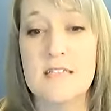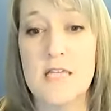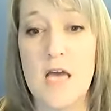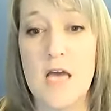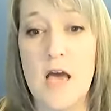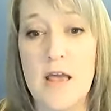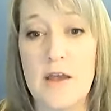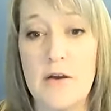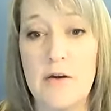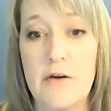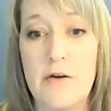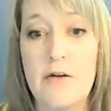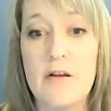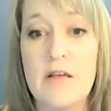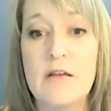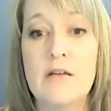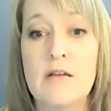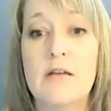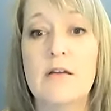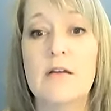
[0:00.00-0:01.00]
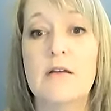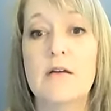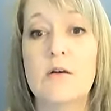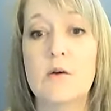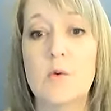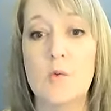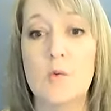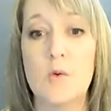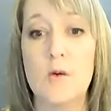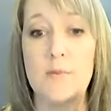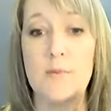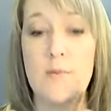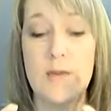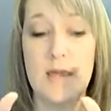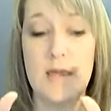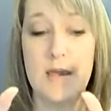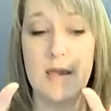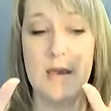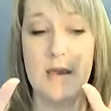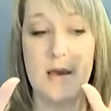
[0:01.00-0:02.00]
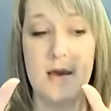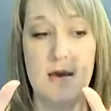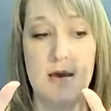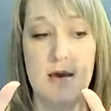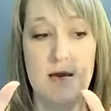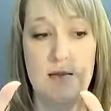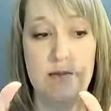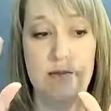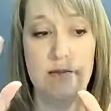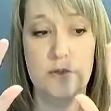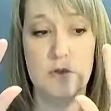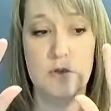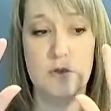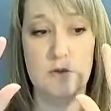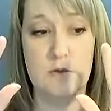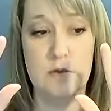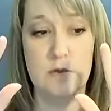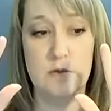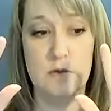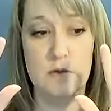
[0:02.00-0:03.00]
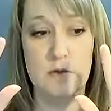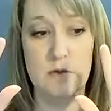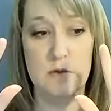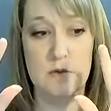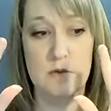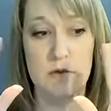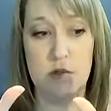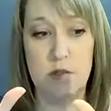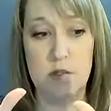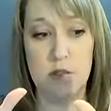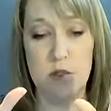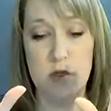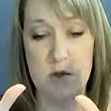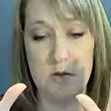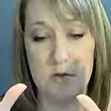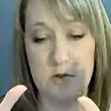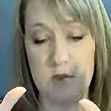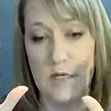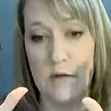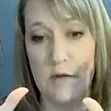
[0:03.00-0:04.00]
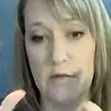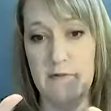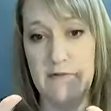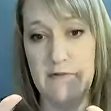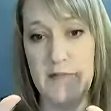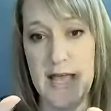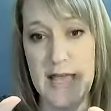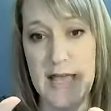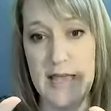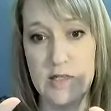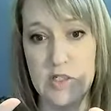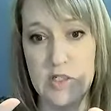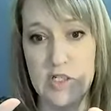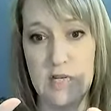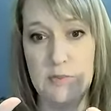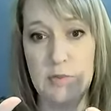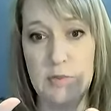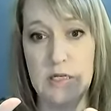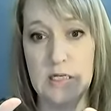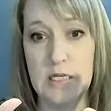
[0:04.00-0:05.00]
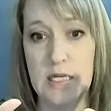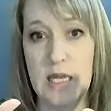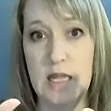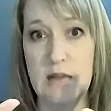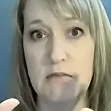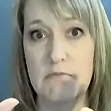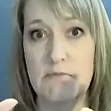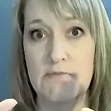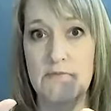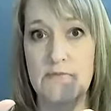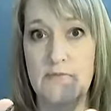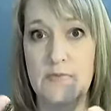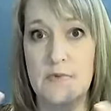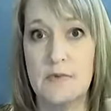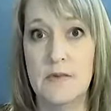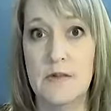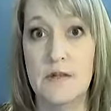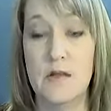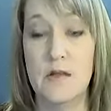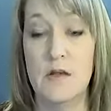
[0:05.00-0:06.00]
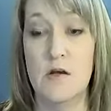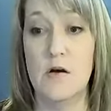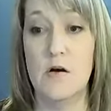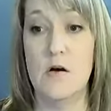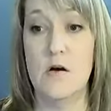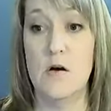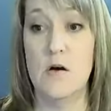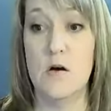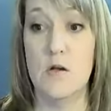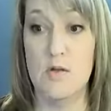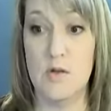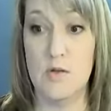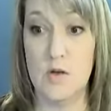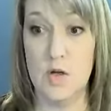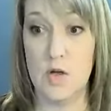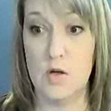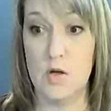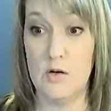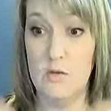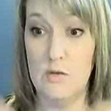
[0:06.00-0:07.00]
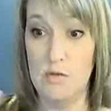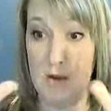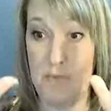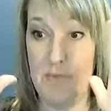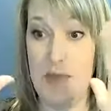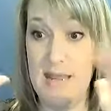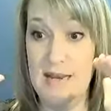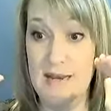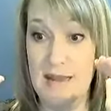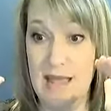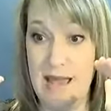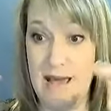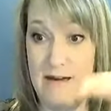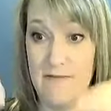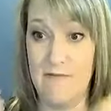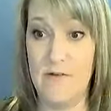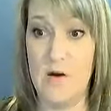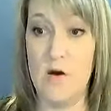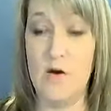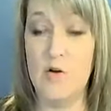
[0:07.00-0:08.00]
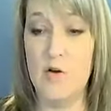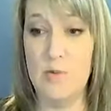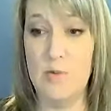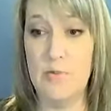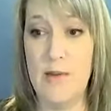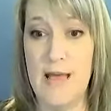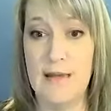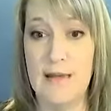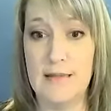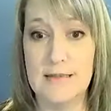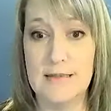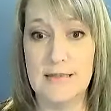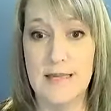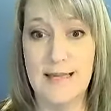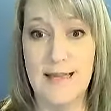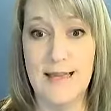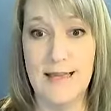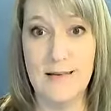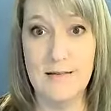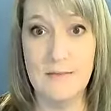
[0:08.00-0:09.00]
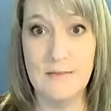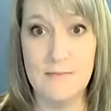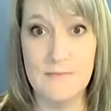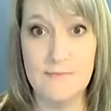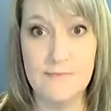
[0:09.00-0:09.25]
Tired will be um, close, you know, a flat hand shape here again, on bent in half on your pecs again.